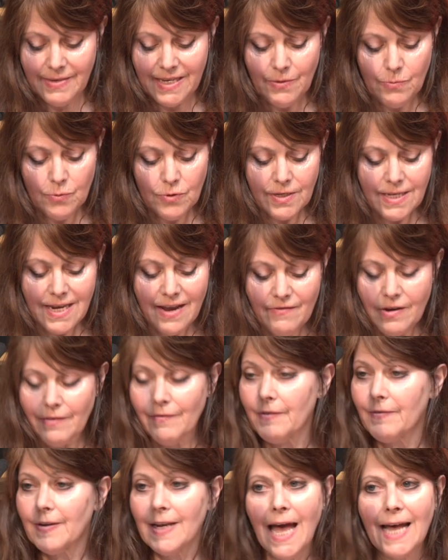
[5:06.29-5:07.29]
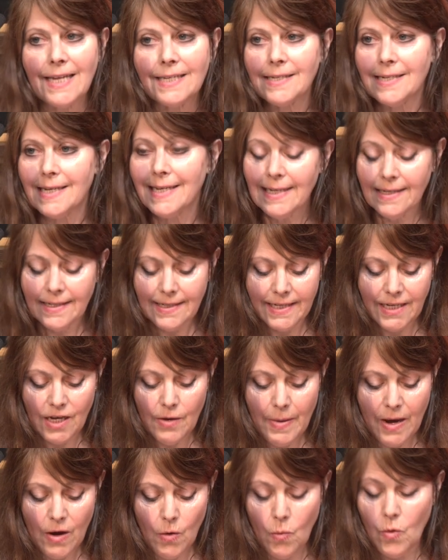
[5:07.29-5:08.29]
he would never have even had an inkling
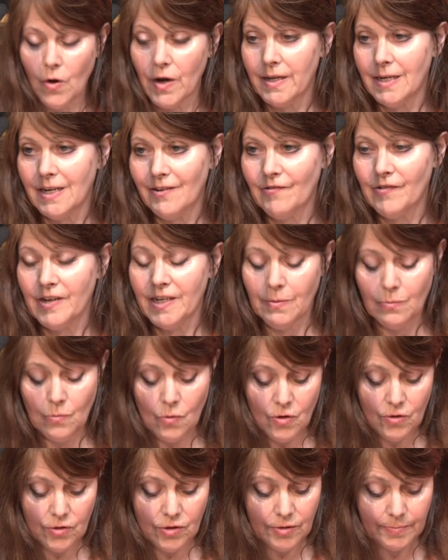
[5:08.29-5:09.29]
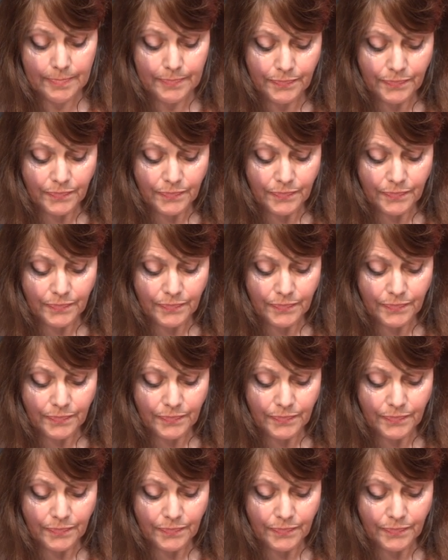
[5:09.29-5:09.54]
about what inner freedom was.